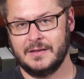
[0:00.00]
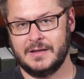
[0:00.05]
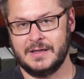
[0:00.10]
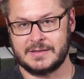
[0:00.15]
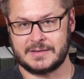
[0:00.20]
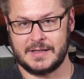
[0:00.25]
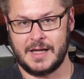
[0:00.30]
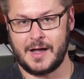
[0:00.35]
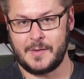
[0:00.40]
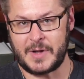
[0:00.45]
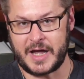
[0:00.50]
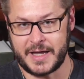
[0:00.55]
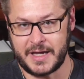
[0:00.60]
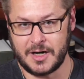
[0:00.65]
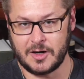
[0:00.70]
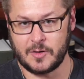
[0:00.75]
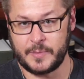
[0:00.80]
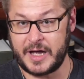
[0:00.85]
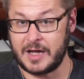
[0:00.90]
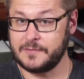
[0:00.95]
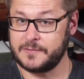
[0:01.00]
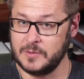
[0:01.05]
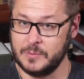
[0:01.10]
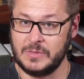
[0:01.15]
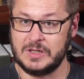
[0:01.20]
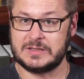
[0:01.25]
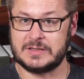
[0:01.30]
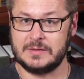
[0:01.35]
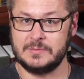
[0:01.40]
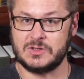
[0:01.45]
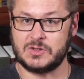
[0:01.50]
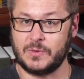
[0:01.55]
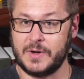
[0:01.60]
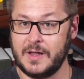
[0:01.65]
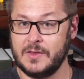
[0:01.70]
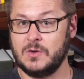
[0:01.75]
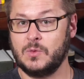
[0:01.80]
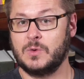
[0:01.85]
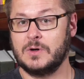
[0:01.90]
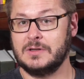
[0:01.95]
The Islam I hear about from Muslims
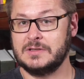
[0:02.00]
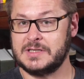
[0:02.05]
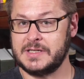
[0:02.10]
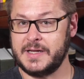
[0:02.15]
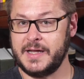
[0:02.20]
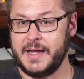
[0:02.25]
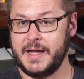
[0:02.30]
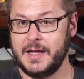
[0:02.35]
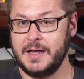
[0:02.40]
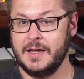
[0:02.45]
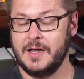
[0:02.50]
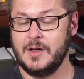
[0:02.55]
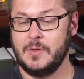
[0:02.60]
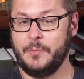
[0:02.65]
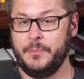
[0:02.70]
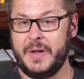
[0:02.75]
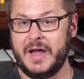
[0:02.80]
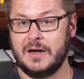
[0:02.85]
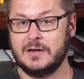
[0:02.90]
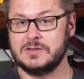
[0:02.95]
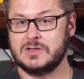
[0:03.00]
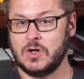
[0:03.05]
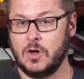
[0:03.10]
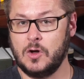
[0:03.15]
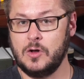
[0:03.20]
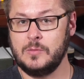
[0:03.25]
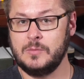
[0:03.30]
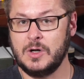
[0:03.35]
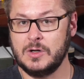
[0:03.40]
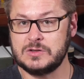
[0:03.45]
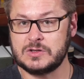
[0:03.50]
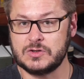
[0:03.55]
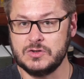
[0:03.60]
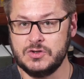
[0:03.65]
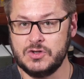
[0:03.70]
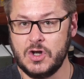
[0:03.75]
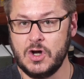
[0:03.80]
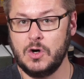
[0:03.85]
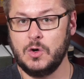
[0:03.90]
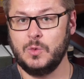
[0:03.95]
around the world today bears almost
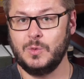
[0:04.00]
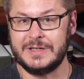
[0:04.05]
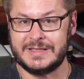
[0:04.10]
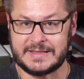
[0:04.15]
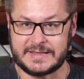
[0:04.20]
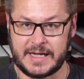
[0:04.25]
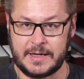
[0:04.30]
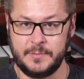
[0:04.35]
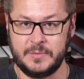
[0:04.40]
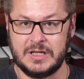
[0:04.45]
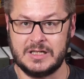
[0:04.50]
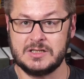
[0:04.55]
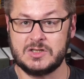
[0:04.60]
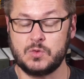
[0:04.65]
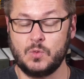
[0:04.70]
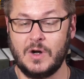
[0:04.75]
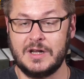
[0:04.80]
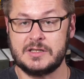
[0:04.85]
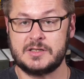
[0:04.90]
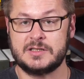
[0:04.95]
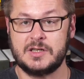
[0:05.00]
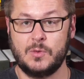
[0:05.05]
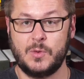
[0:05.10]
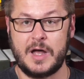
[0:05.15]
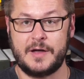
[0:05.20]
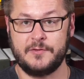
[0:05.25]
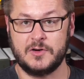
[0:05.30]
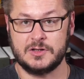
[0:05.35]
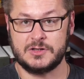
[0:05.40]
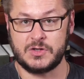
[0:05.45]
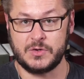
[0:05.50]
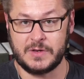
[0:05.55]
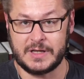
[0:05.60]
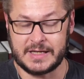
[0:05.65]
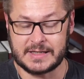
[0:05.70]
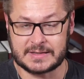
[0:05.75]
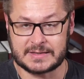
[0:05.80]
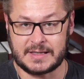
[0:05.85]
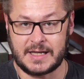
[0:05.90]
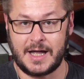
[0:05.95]
no resemblance whatsoever to
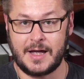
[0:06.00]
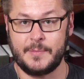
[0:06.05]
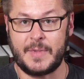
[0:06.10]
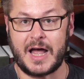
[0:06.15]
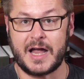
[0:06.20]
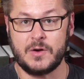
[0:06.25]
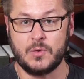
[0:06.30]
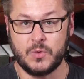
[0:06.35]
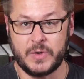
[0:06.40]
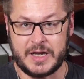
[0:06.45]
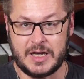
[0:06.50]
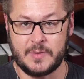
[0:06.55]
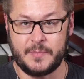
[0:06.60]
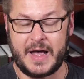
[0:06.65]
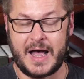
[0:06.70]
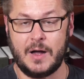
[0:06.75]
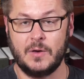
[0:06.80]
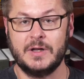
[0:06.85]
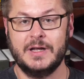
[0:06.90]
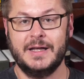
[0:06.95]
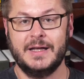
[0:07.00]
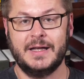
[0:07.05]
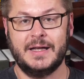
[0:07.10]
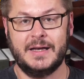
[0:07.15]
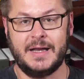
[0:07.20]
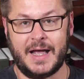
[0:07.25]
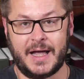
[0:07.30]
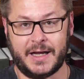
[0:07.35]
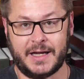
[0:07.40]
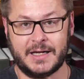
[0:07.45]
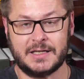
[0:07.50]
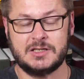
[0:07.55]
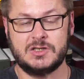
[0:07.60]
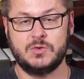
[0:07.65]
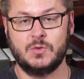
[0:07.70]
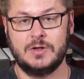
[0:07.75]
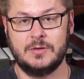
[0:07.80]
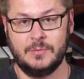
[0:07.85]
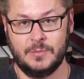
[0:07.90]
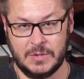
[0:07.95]
the Islam I read about in
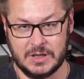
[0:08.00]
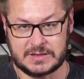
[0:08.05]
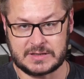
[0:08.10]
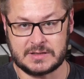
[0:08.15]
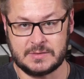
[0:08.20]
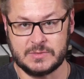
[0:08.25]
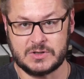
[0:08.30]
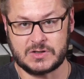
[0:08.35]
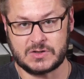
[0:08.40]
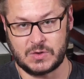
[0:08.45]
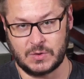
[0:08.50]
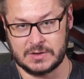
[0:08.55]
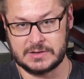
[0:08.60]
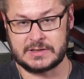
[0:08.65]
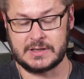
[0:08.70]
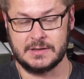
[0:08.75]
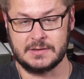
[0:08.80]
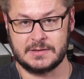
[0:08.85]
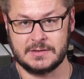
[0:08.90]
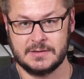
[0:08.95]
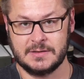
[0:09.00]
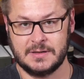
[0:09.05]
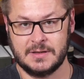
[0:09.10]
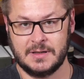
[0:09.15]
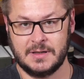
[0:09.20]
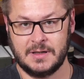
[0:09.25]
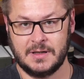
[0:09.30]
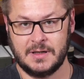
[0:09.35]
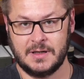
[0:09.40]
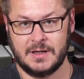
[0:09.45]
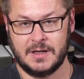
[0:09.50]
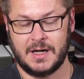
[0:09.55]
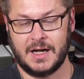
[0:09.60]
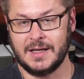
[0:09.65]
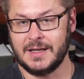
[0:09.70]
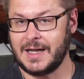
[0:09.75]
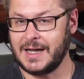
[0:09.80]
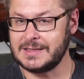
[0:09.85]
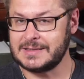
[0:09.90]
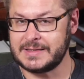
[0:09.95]
actual Muslim sources.
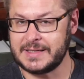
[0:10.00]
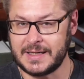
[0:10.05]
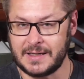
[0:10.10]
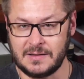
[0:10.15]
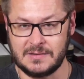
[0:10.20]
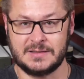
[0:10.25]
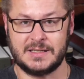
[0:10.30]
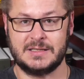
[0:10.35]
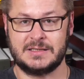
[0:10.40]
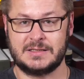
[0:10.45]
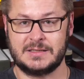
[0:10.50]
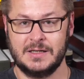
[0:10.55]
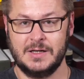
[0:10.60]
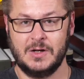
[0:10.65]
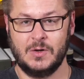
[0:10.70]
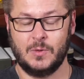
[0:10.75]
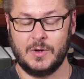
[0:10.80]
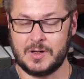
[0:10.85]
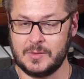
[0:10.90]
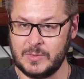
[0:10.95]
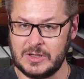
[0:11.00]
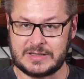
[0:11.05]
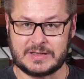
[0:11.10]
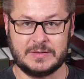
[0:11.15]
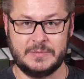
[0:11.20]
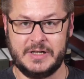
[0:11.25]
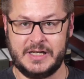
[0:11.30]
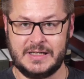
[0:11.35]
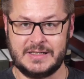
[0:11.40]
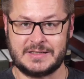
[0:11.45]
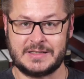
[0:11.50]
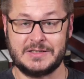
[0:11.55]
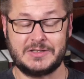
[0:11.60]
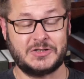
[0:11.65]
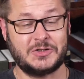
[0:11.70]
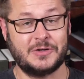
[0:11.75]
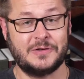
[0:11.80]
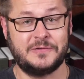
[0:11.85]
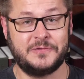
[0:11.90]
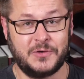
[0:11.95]
Allah tells us what a Muslim is in
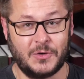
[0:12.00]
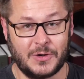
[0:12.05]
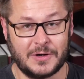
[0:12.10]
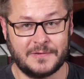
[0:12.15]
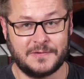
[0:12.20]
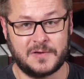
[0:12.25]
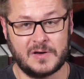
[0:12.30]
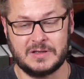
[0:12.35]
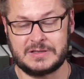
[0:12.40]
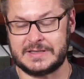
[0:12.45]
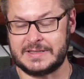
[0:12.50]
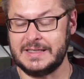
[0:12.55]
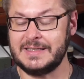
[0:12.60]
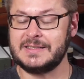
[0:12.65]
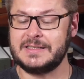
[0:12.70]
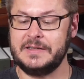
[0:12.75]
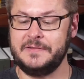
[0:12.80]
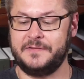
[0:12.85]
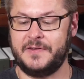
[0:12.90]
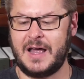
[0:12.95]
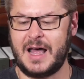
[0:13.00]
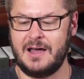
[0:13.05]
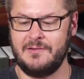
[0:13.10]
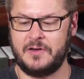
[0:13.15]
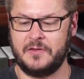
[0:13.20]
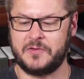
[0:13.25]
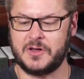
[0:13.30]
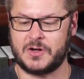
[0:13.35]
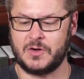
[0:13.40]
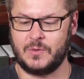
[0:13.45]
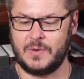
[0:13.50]
Surah 4, verse 65 of the